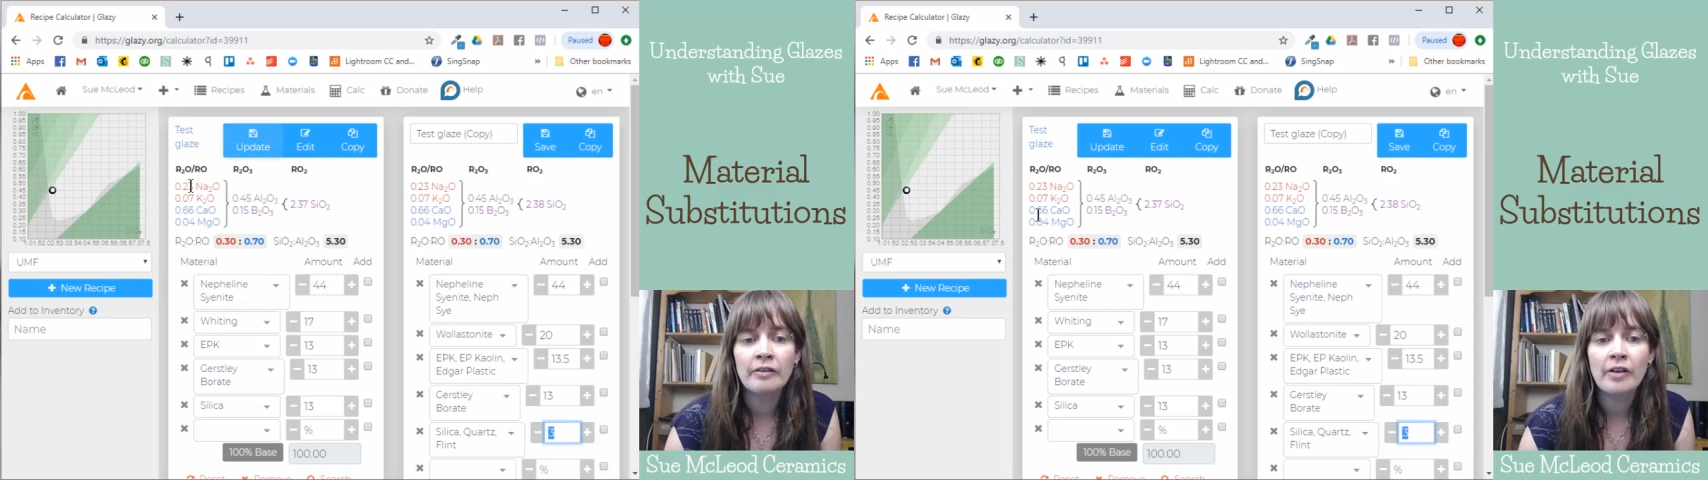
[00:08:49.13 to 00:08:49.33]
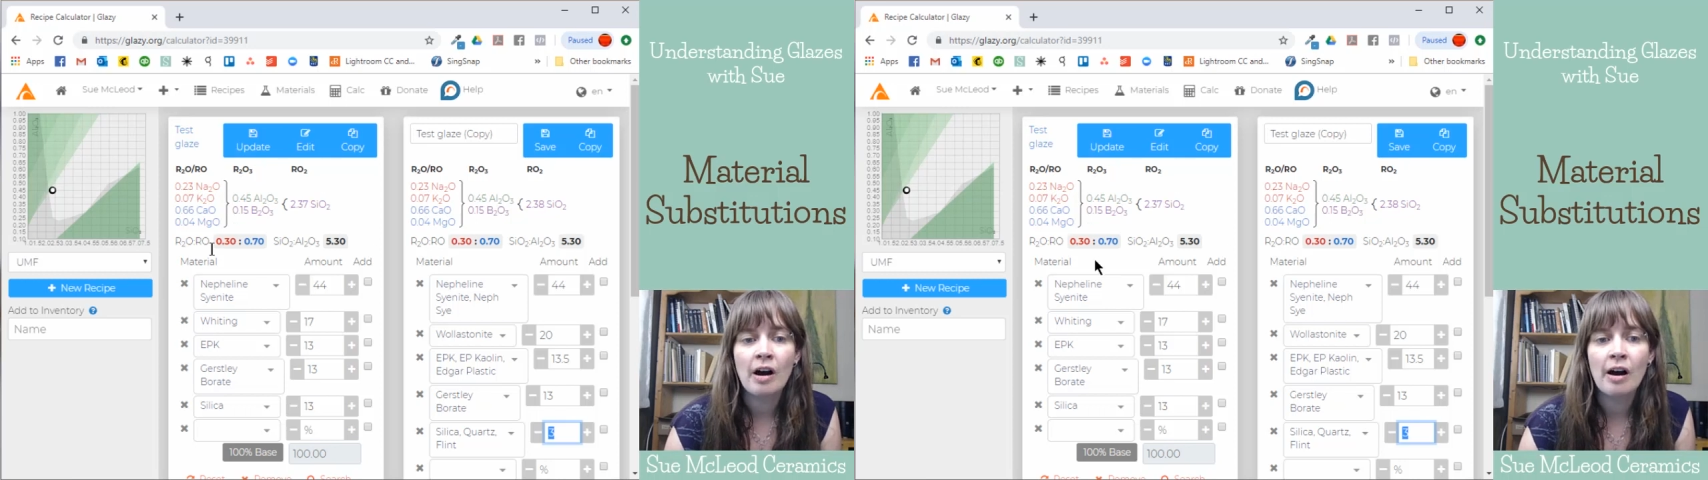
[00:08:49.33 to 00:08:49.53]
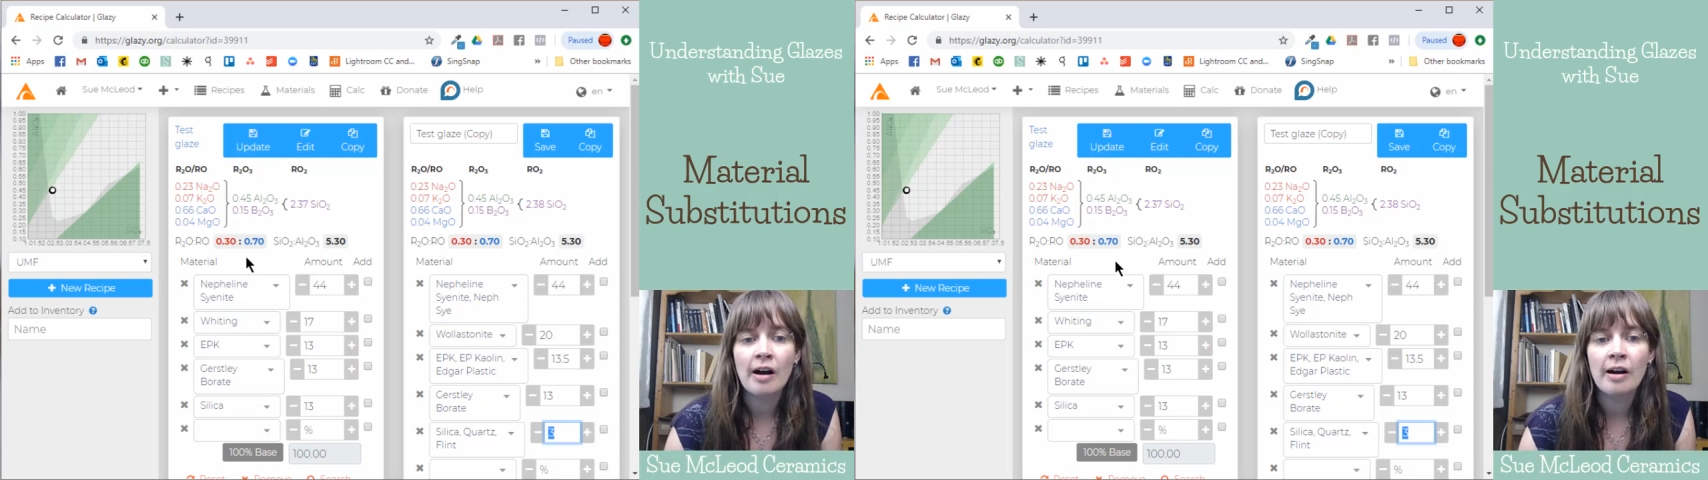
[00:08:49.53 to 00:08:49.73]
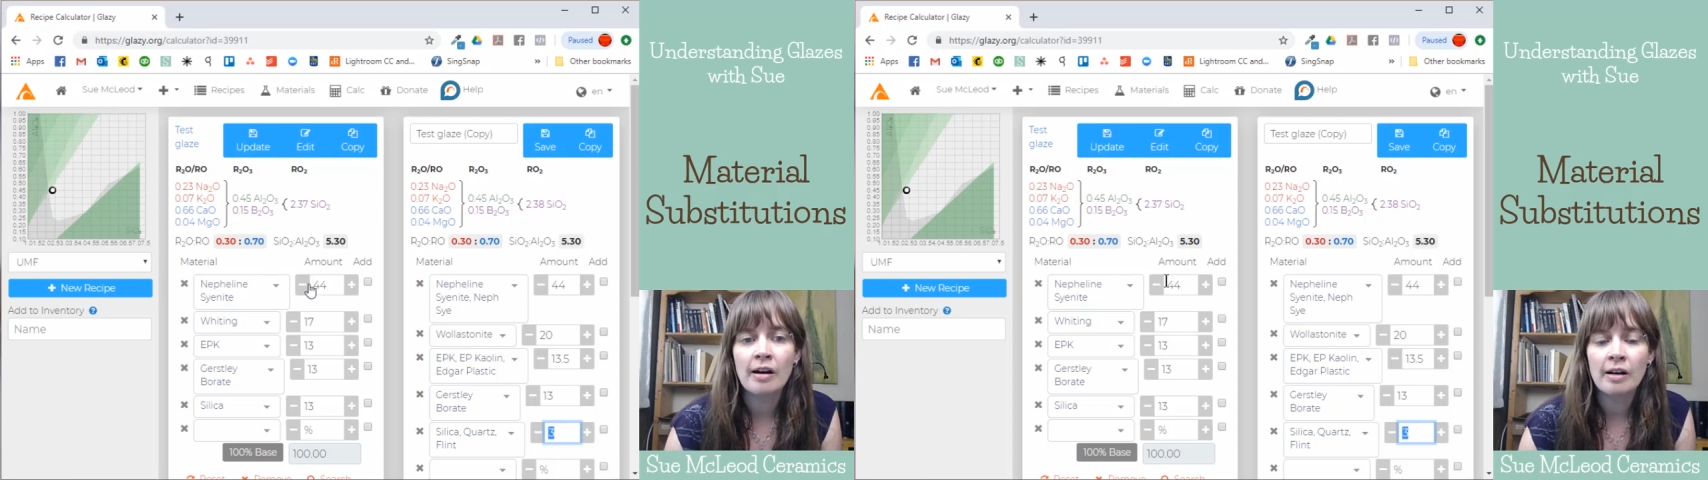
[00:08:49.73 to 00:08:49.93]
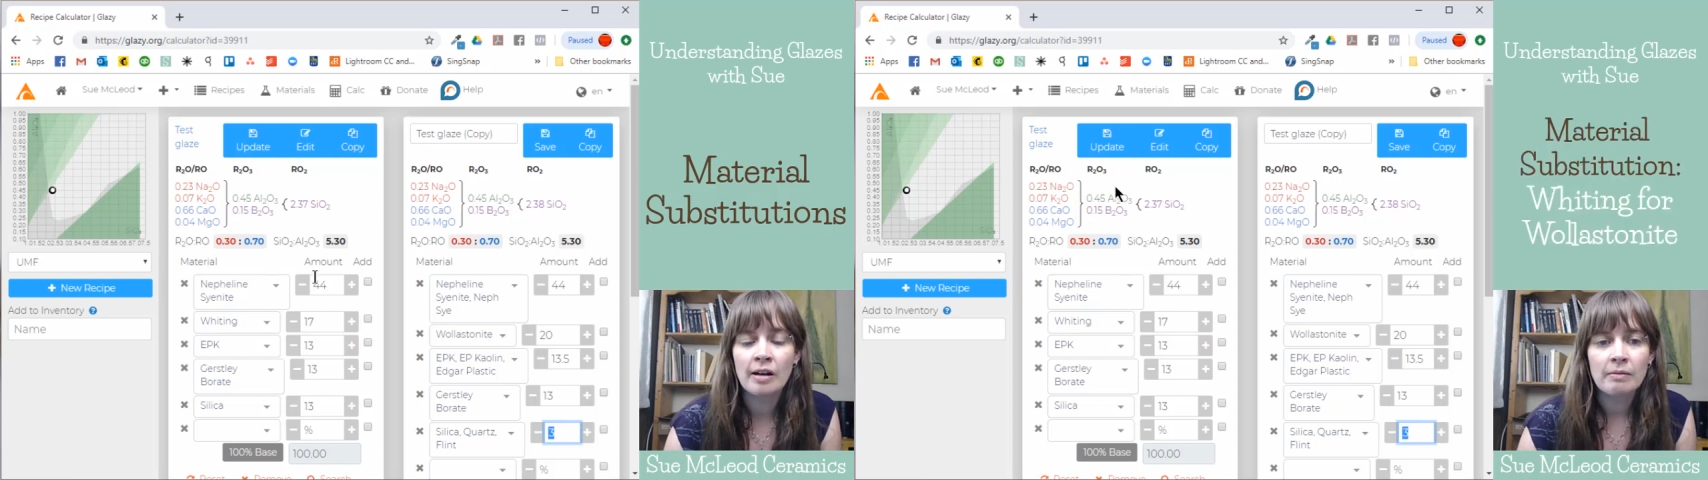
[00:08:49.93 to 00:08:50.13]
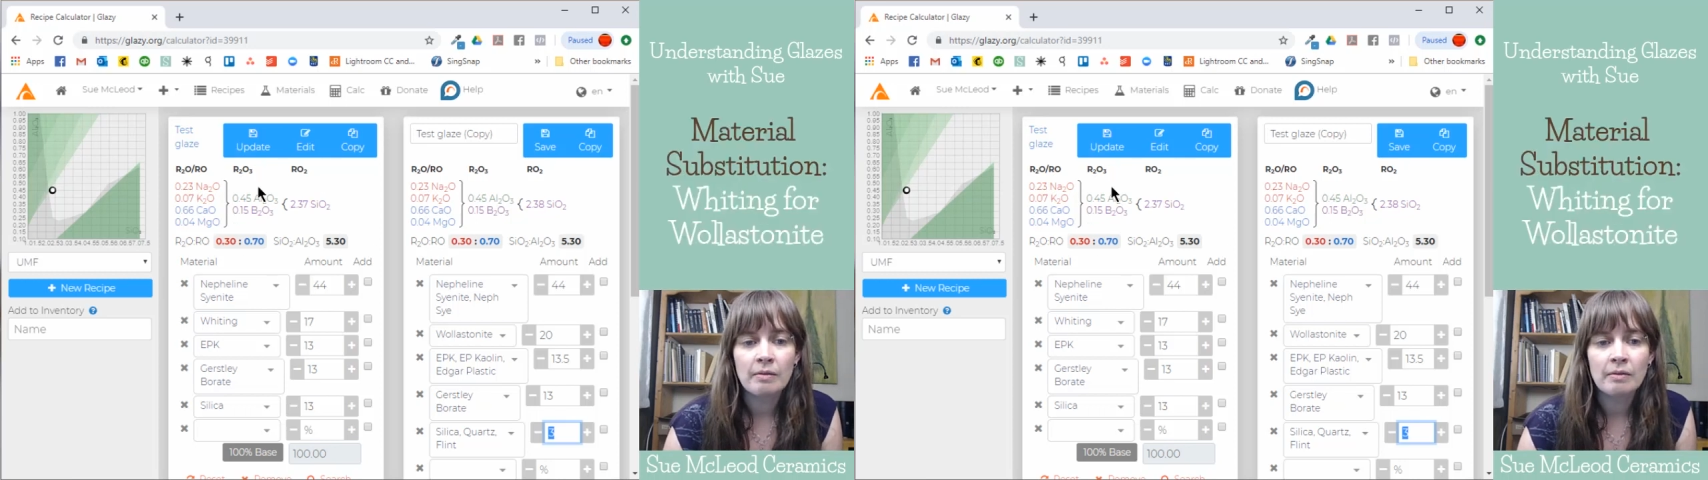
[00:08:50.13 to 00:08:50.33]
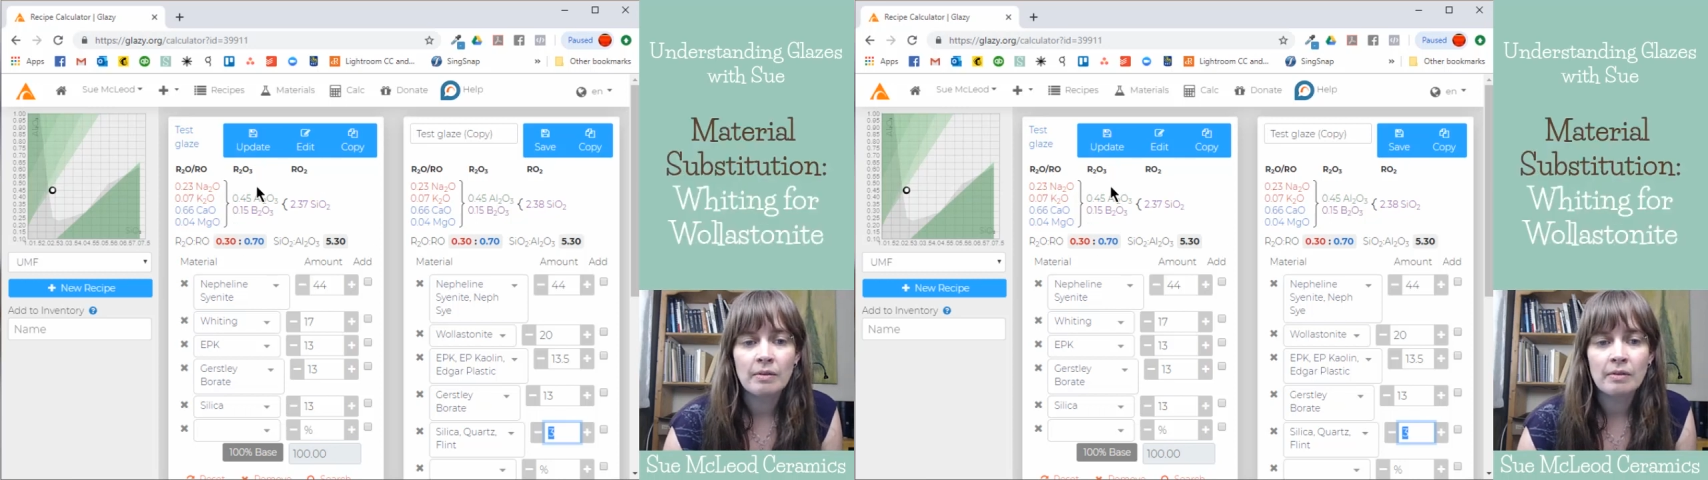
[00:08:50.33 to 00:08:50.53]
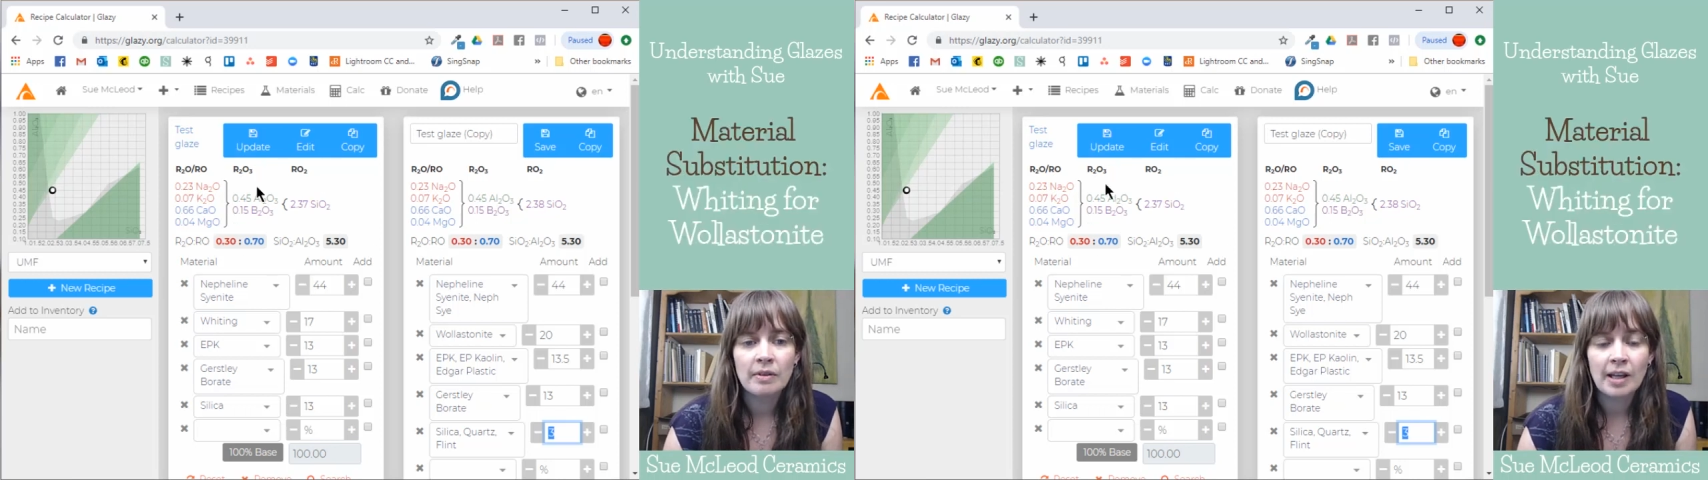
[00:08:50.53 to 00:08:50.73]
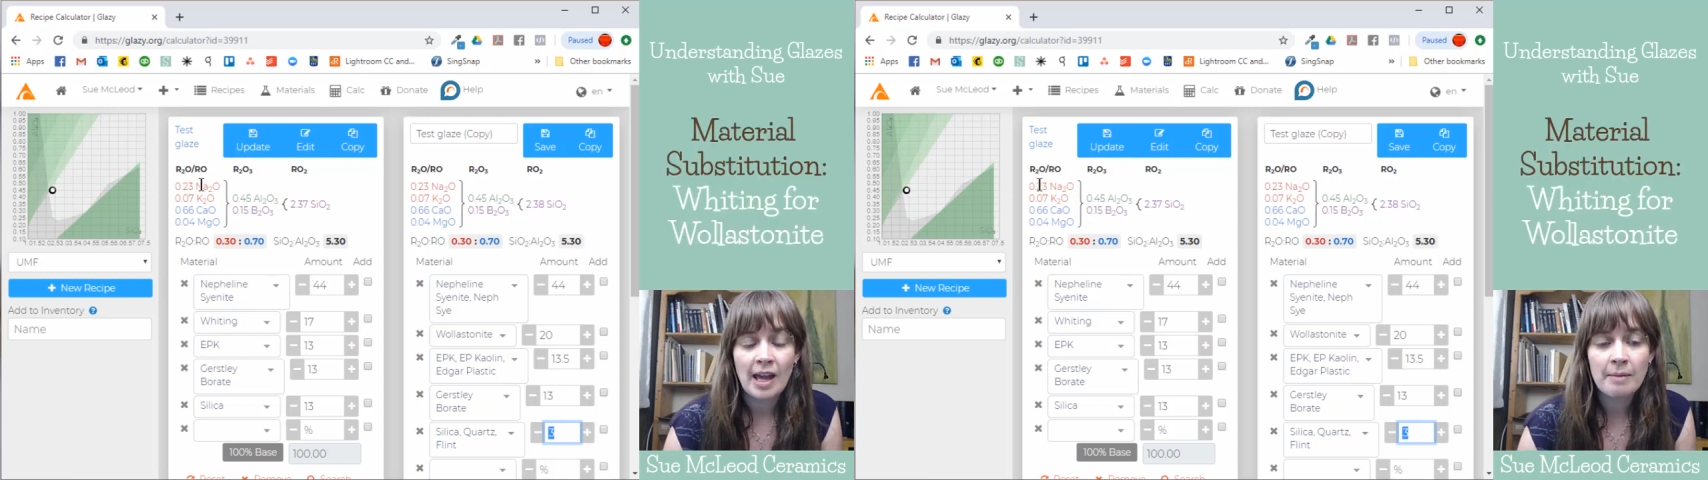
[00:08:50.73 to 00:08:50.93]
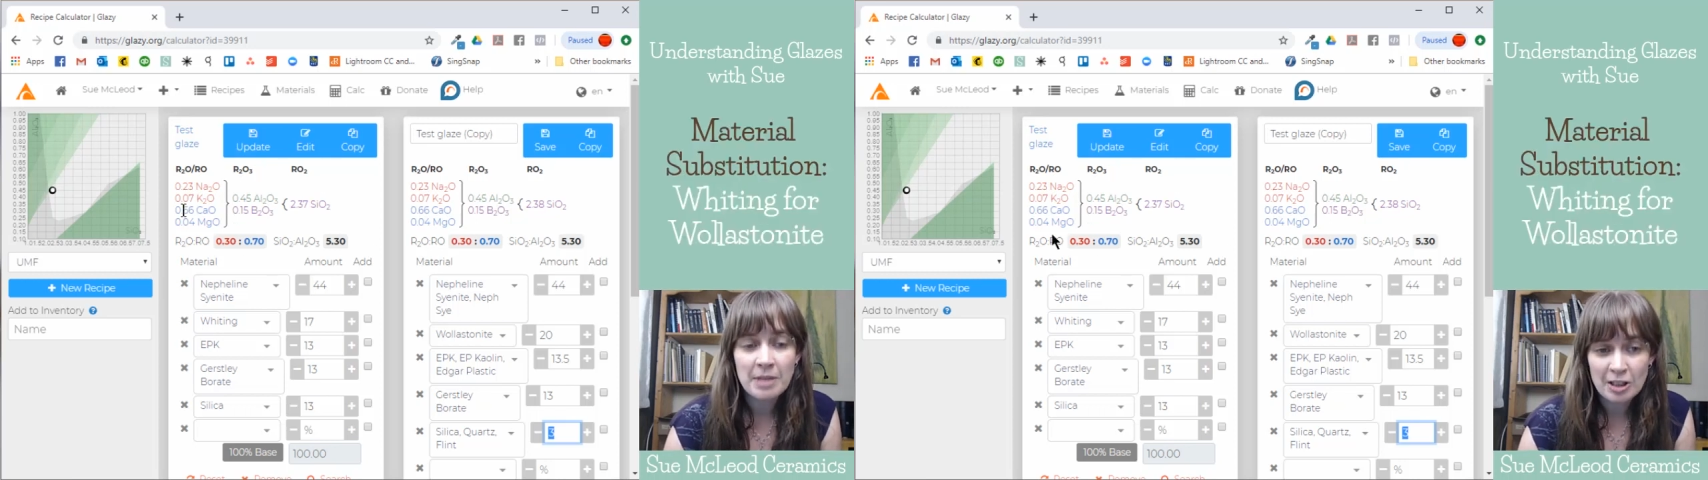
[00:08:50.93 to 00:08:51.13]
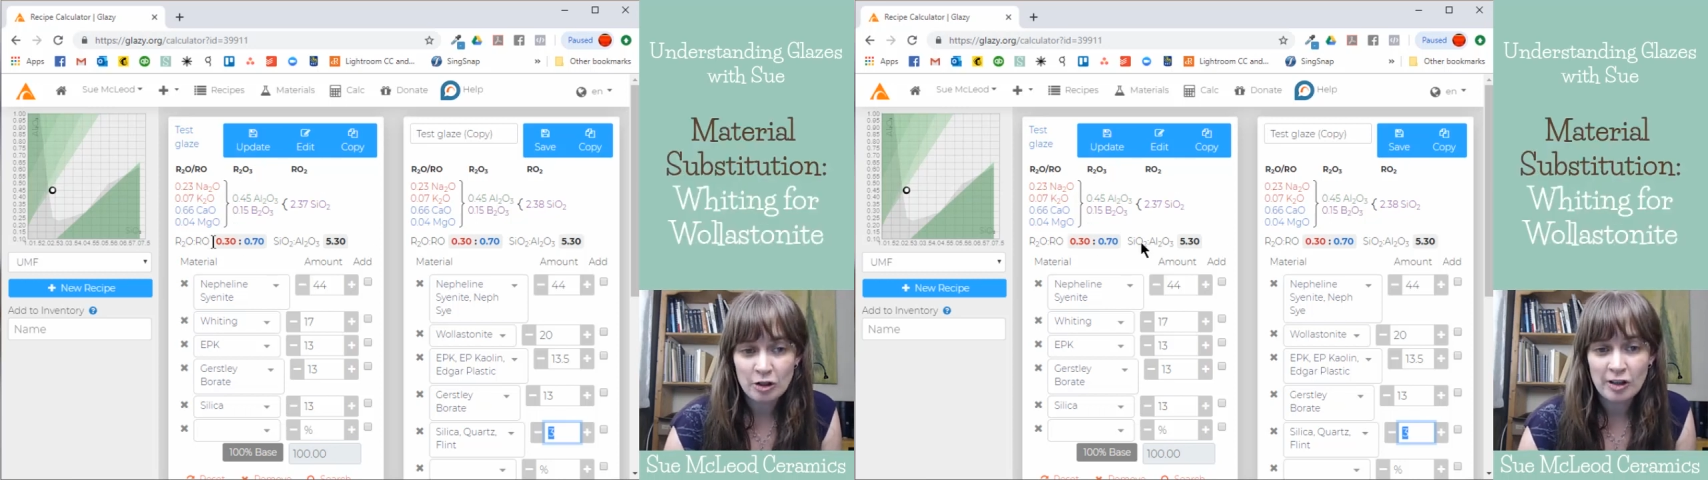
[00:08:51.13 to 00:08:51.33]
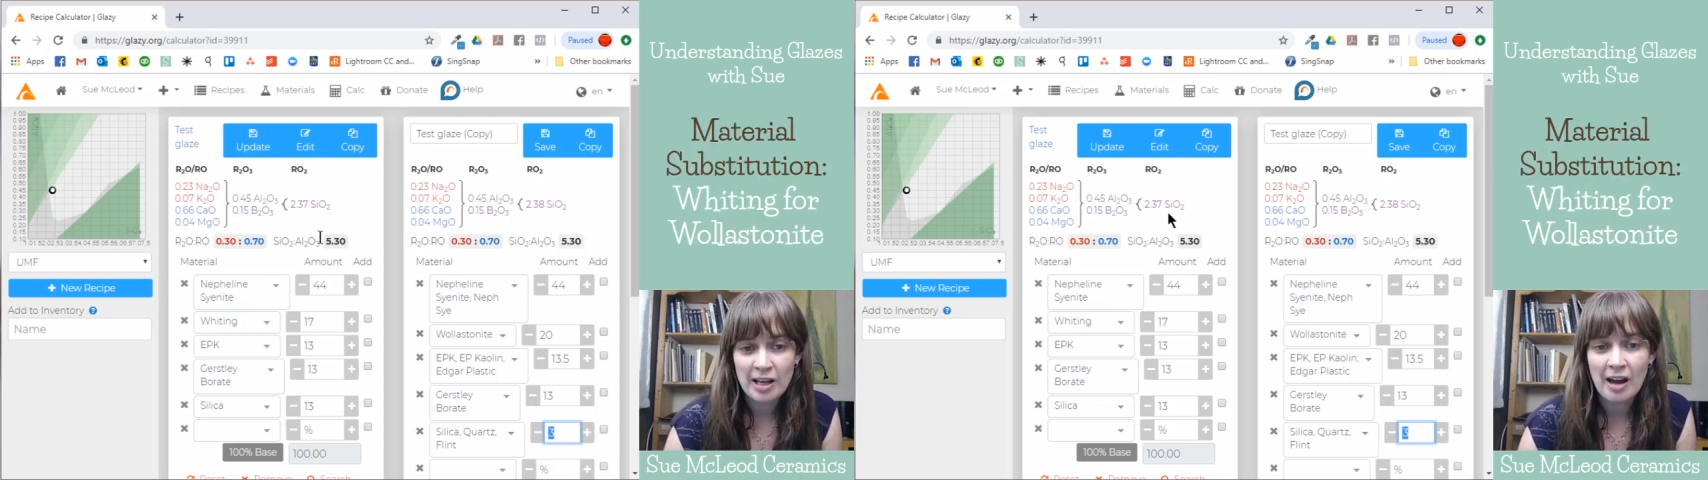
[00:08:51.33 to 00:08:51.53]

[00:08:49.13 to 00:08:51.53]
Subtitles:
the chemistry